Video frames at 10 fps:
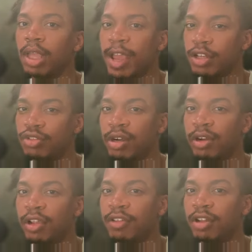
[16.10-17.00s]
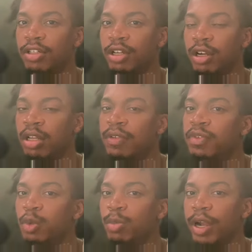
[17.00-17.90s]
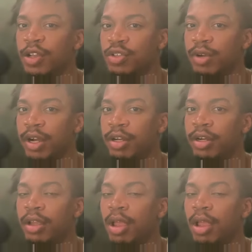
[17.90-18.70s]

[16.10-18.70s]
HashRouter is an alternative to BrowserRouter,